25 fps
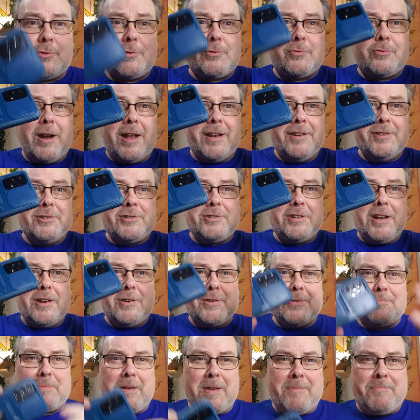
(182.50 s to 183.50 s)

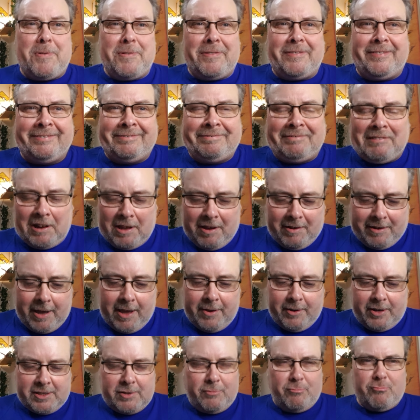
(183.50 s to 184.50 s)
Transgender people, right? Okay,
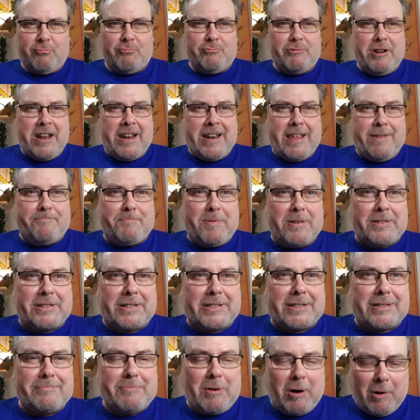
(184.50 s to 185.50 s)
because it really
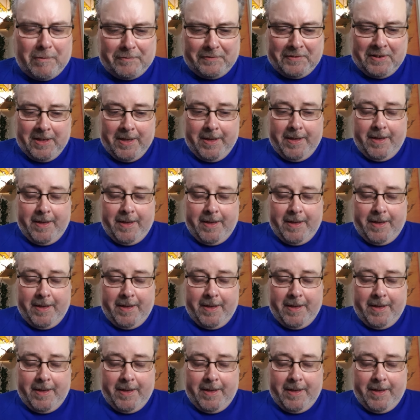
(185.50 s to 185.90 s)
pisses them off.